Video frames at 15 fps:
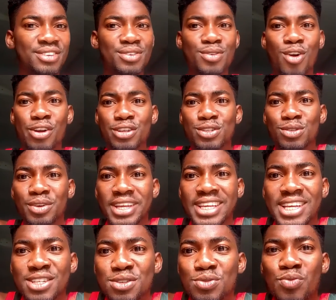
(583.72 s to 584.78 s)
God is not
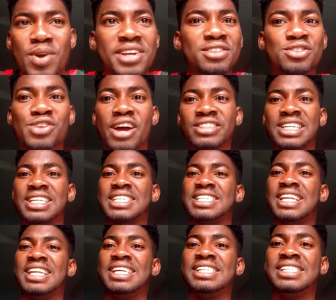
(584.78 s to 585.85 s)
against you wearing trousers as a
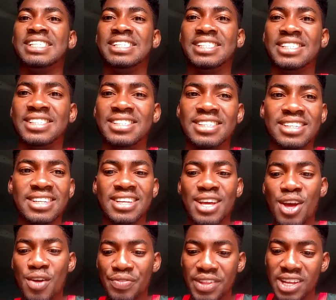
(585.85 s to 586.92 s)
lady.
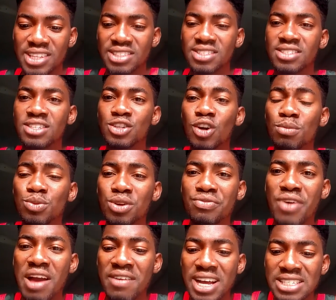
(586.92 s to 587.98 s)
Deuteronomy
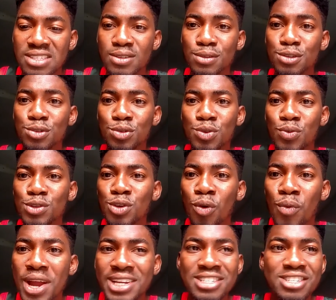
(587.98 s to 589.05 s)
25 has nothing to do with your
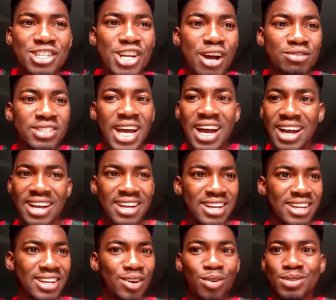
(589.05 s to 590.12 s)
wearing trouser
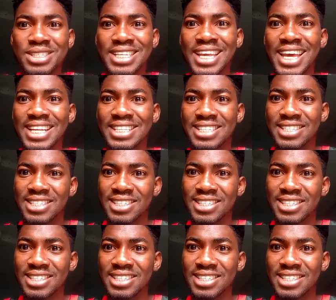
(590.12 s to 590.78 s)
or skirt.